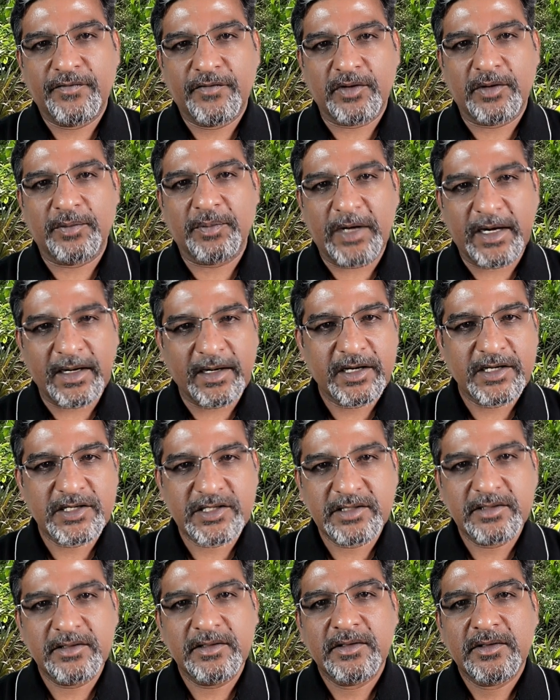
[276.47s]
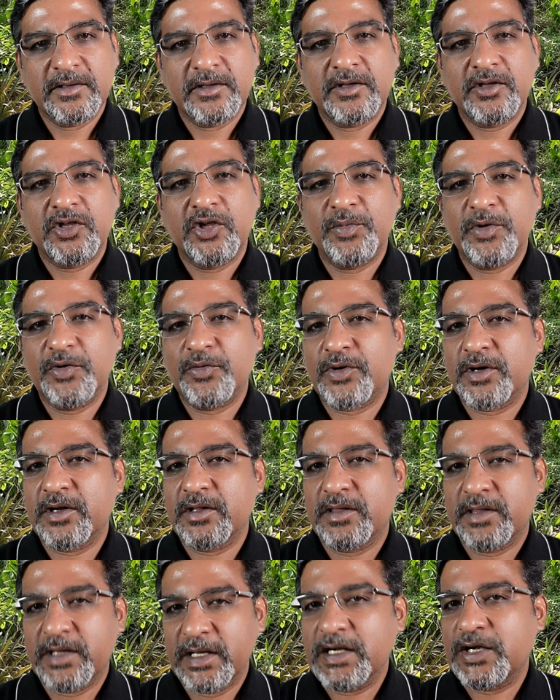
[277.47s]
for a plantation, you may want
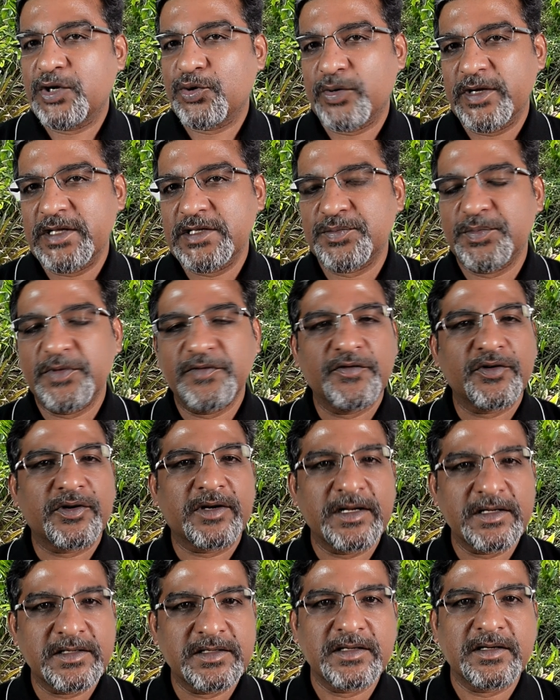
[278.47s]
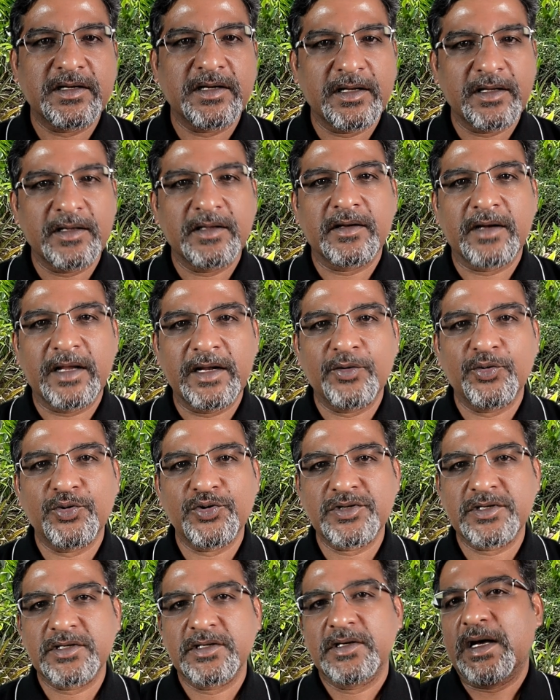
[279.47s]
to think twice before considering rain
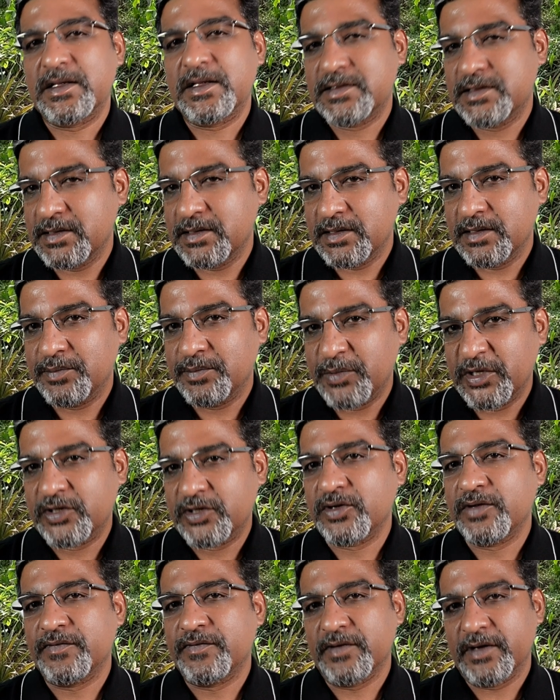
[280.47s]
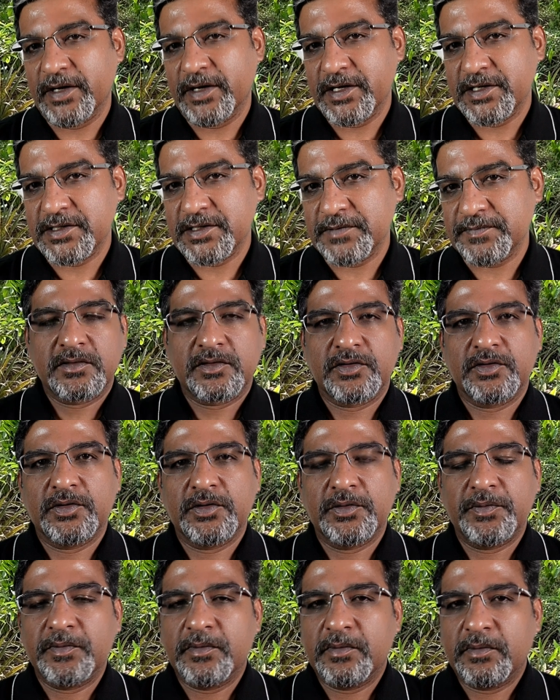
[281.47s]
hose as the method of irrigation.
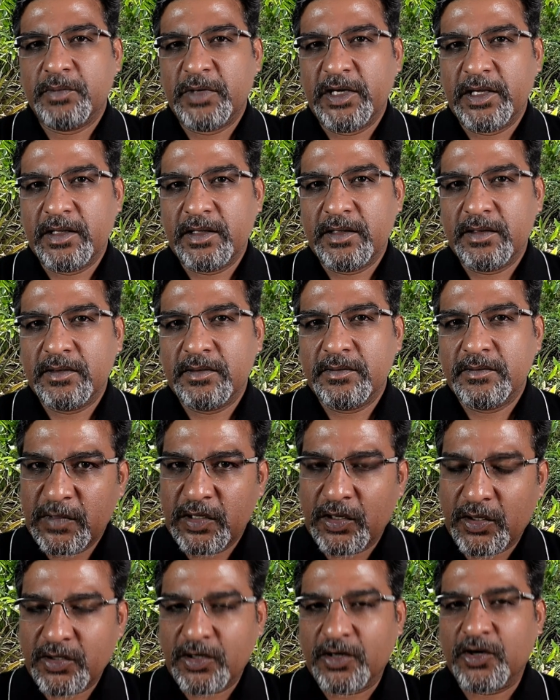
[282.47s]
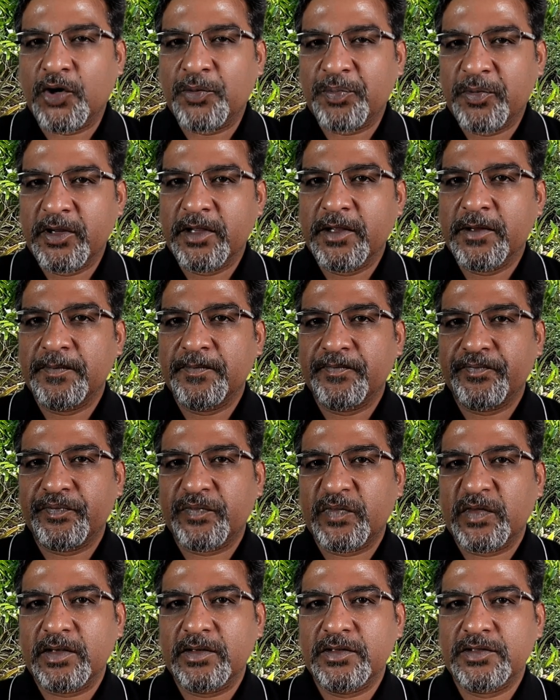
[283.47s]
So by not adopting
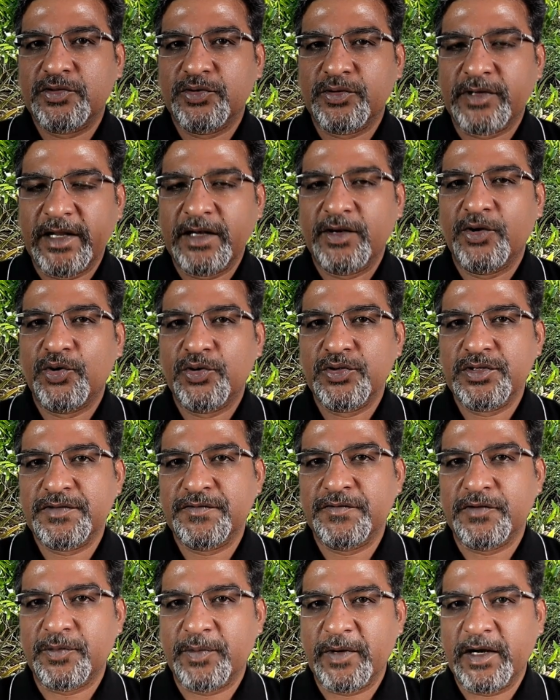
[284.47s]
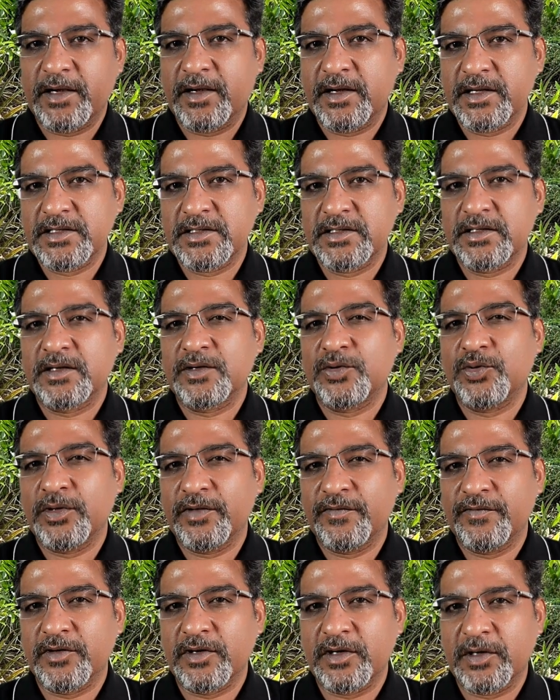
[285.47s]
to rain hose for plantation and
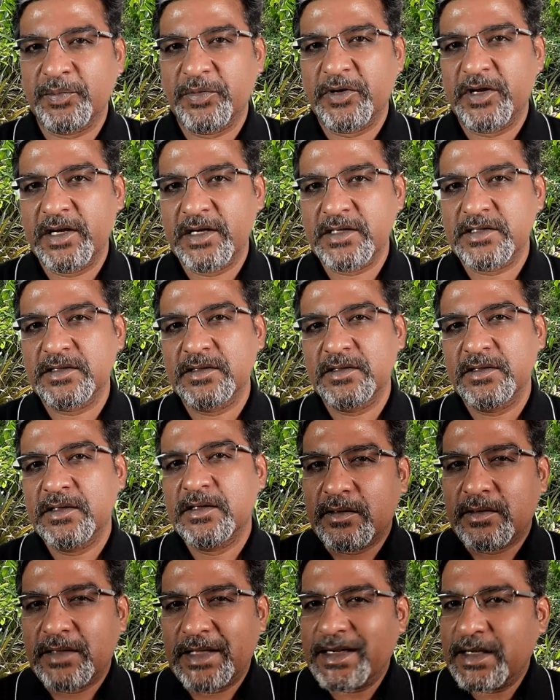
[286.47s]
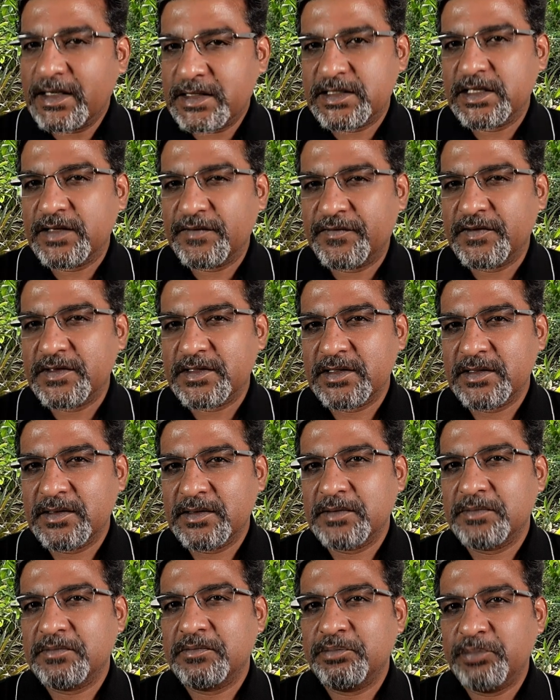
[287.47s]
going for drip irrigation, that itself is
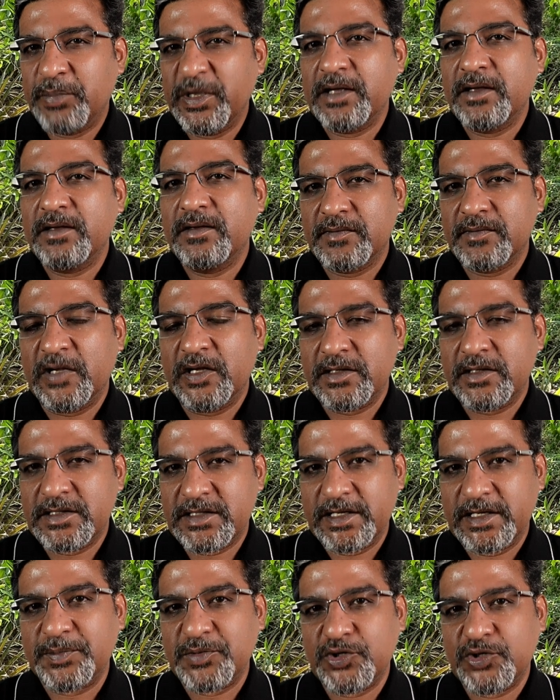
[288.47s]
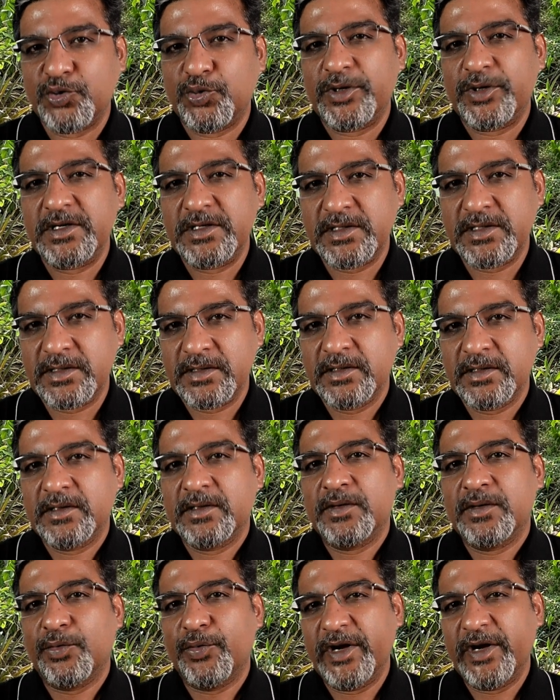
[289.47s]
a big step towards
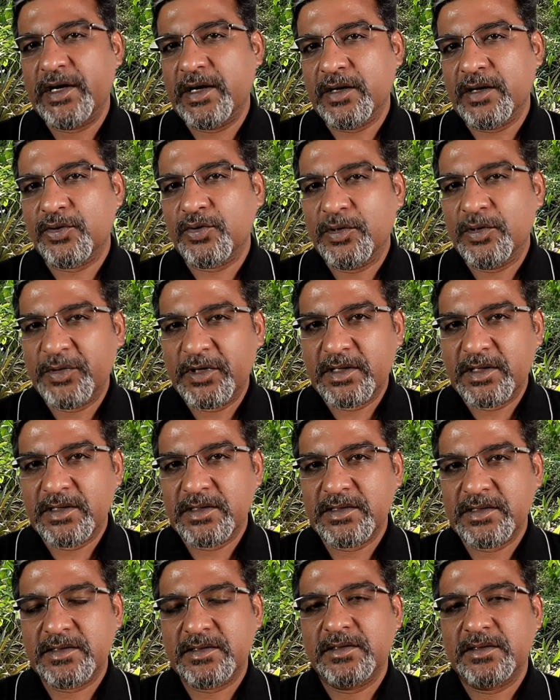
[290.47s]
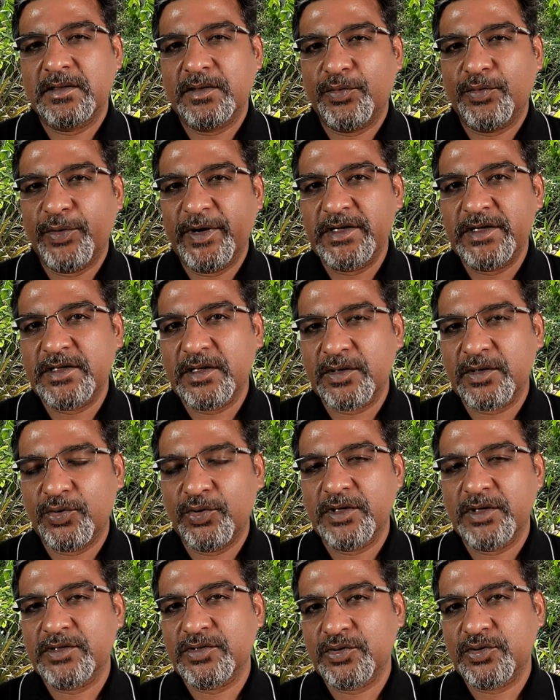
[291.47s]
weed control, because the weeds are
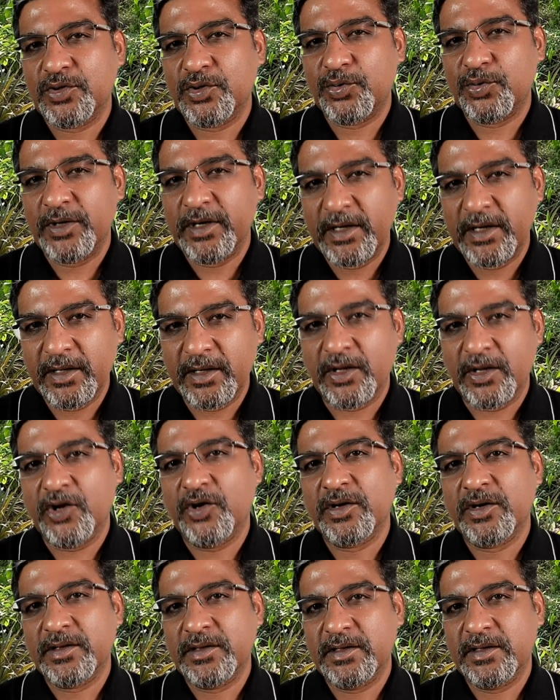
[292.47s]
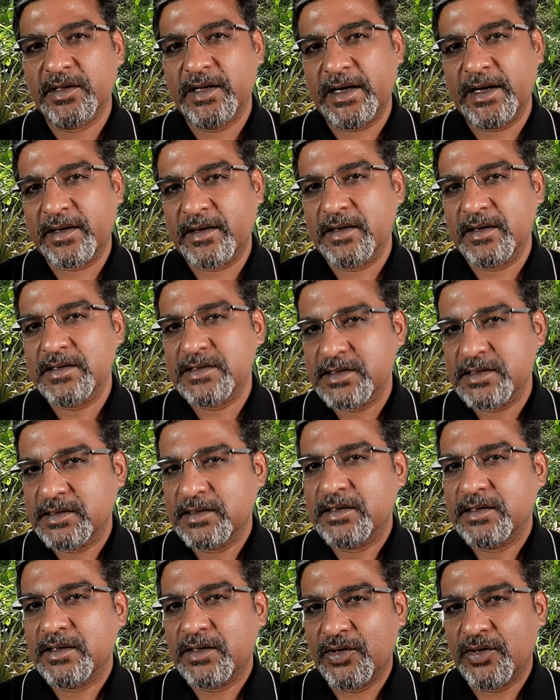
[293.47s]
going to grow only along the laterals
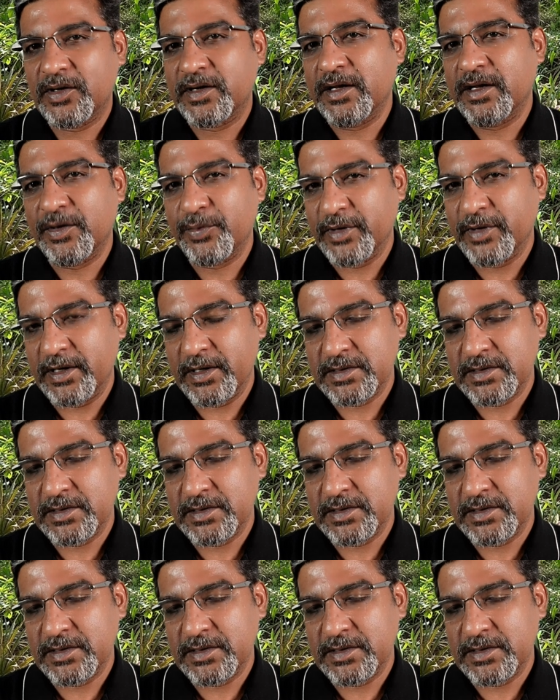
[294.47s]
not anywhere